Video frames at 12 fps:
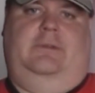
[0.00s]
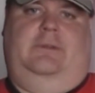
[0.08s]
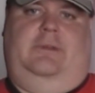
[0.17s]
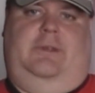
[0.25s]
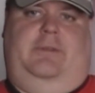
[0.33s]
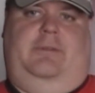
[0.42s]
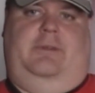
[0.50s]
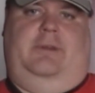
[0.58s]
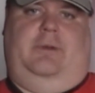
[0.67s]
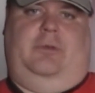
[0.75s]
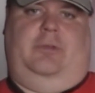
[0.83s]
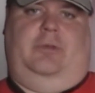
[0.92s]
And
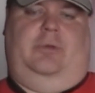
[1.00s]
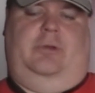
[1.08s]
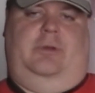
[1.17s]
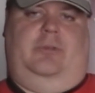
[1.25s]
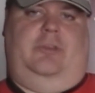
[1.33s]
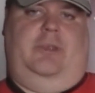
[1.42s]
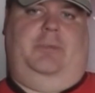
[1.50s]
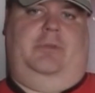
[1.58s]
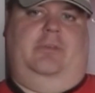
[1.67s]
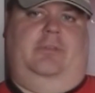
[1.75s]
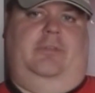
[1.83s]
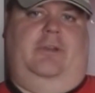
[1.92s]
also, I was able
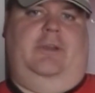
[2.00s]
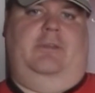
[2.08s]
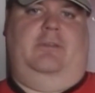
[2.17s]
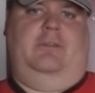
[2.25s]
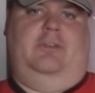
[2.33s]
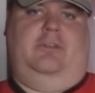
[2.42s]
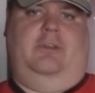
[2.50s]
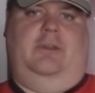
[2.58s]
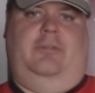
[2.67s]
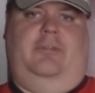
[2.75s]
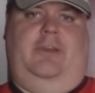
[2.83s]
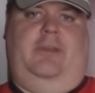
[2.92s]
to find just a
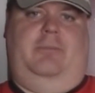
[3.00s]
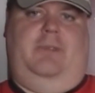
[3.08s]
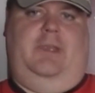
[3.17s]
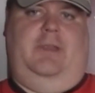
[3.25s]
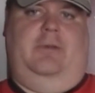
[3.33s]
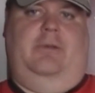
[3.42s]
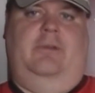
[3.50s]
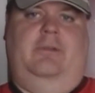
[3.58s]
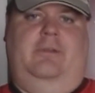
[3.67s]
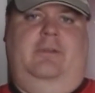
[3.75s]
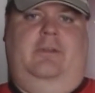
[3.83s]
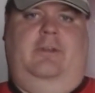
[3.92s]
fan-made or
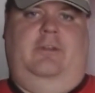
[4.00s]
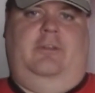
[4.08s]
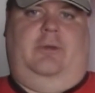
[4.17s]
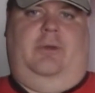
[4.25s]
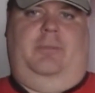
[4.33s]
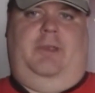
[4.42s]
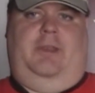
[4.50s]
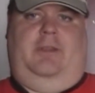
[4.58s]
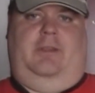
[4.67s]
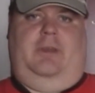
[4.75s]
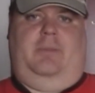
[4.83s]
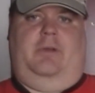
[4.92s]
someone made a
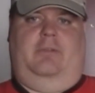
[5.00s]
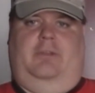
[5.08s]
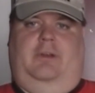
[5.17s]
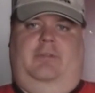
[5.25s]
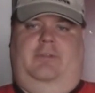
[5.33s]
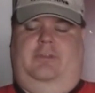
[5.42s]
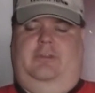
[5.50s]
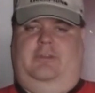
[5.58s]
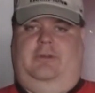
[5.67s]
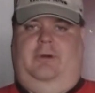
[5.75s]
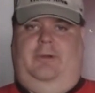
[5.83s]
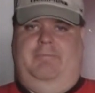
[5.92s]
labor of love, as it's
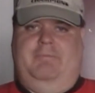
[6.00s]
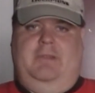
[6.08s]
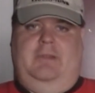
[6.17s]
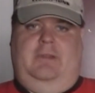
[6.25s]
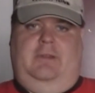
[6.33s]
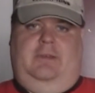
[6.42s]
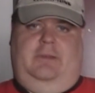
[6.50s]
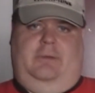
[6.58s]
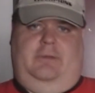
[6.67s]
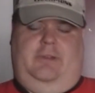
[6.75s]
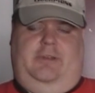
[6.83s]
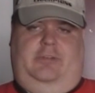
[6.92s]
called, you know,
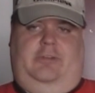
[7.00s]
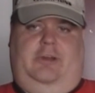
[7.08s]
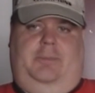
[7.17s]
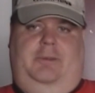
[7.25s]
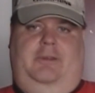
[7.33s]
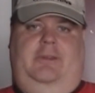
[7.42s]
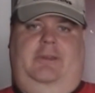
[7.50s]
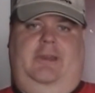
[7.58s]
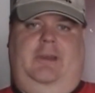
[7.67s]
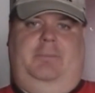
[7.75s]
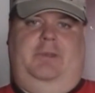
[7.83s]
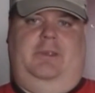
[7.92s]
a desktop
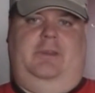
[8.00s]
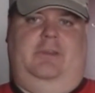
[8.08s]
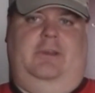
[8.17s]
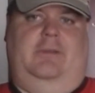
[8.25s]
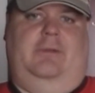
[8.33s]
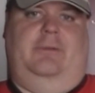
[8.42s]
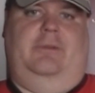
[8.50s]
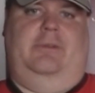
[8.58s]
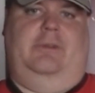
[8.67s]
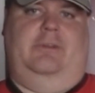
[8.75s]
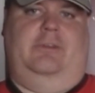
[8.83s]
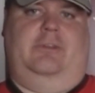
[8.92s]
app that you can download.
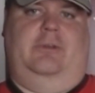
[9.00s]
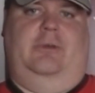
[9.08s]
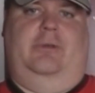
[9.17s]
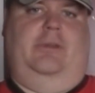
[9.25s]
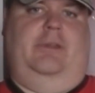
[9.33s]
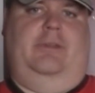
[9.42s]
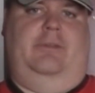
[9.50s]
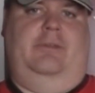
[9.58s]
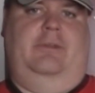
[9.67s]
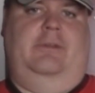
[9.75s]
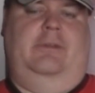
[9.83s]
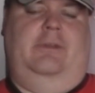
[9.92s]
You can just Google it and
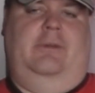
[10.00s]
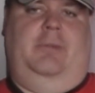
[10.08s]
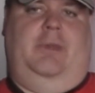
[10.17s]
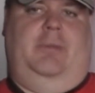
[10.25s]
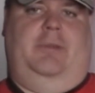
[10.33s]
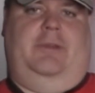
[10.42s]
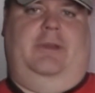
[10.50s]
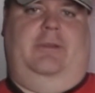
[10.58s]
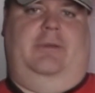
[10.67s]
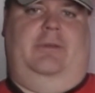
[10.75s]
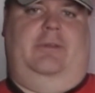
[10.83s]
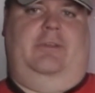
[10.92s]
be able to
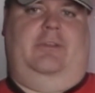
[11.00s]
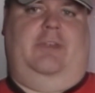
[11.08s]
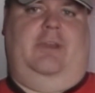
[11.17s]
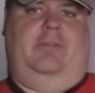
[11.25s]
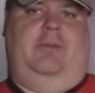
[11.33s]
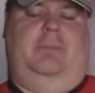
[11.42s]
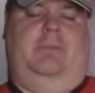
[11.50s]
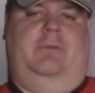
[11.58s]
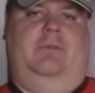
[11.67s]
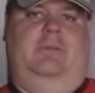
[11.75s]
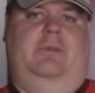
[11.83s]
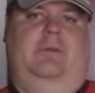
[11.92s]
download and just have your,
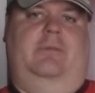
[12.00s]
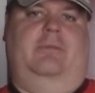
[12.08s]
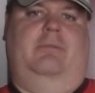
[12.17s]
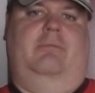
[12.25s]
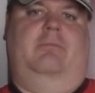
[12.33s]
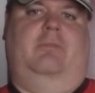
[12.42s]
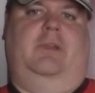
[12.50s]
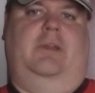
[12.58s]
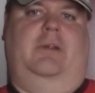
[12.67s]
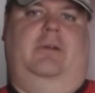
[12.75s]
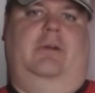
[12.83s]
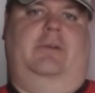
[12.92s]
you know,
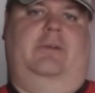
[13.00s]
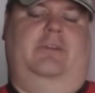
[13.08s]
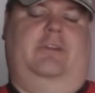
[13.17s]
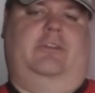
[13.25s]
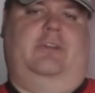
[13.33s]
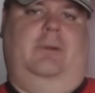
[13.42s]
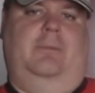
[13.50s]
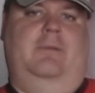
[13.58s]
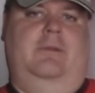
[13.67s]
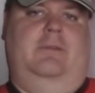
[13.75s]
player on your desktop